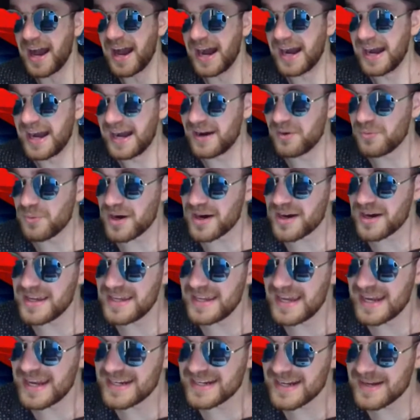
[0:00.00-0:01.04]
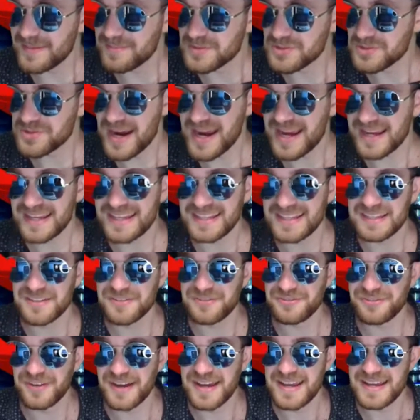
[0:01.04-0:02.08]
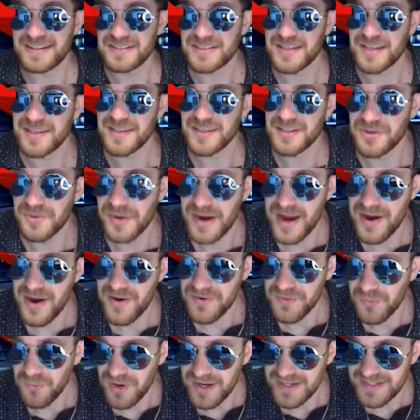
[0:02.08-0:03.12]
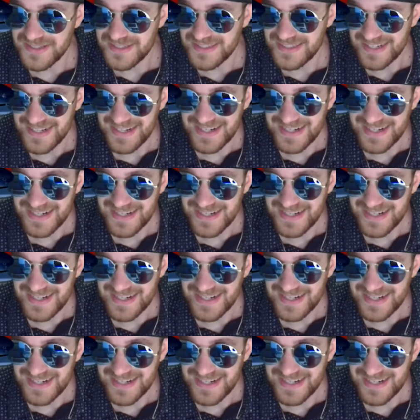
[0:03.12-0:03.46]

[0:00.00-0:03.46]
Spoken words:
where he ended up dragging the fight to the ground once